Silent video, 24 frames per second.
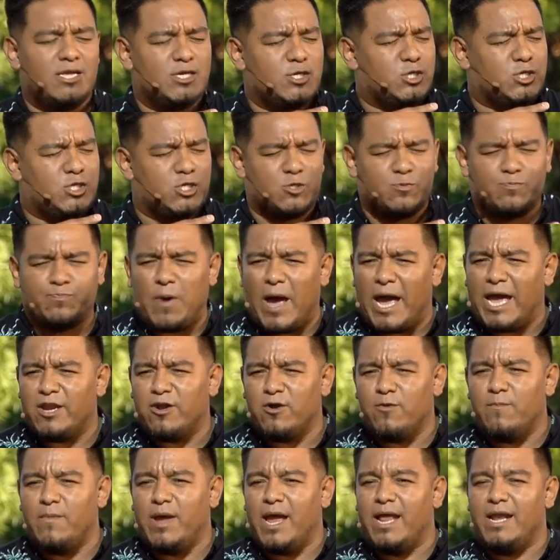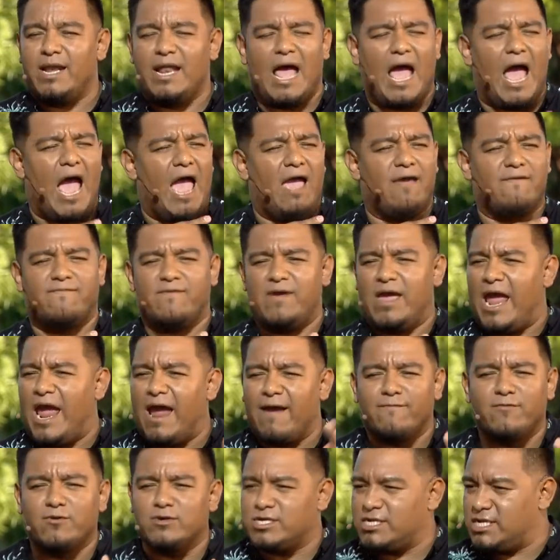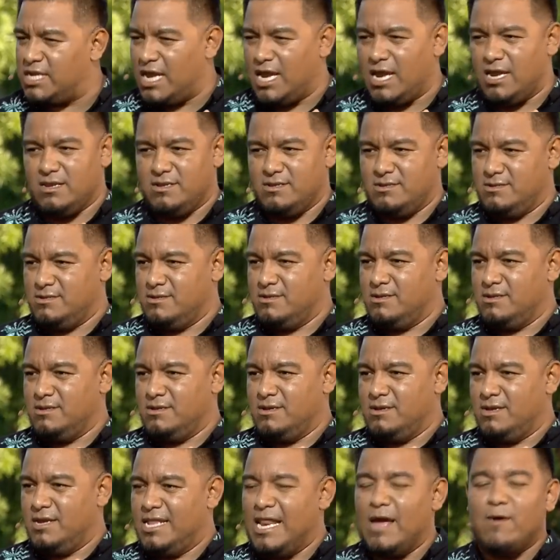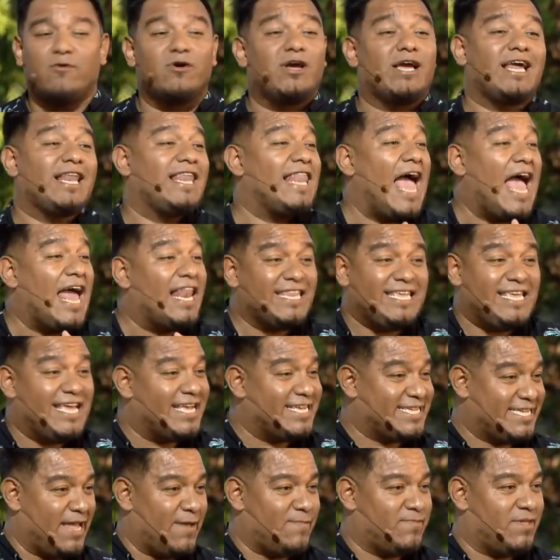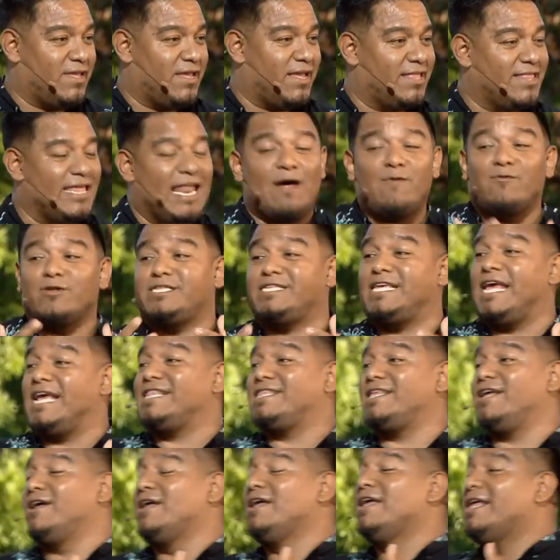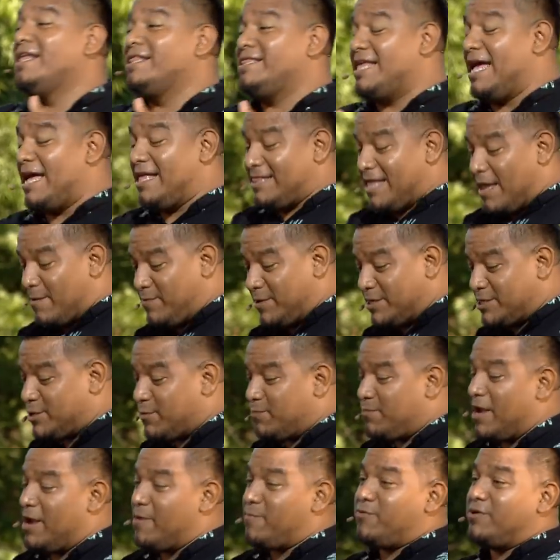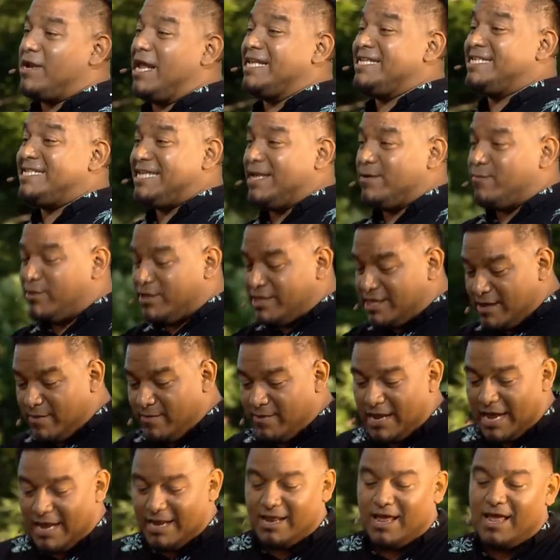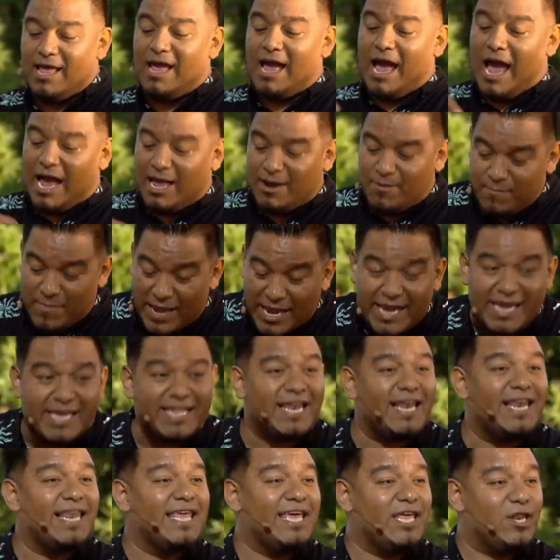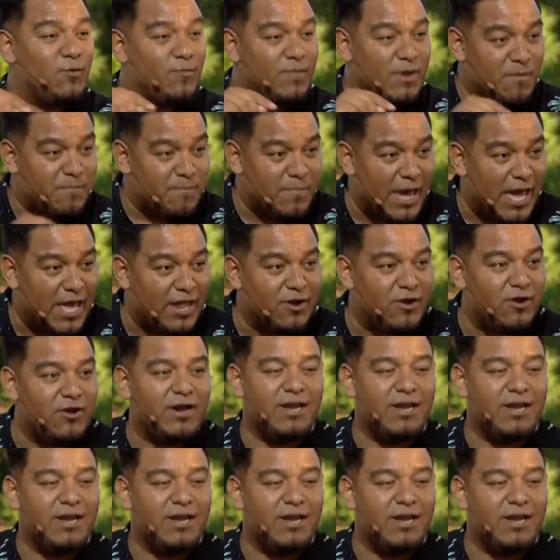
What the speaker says: Spider-Man I've ever seen. And I would gladly accept it. Then I would take that piece of paper and I'd sit with them and I'd make it a little bit better.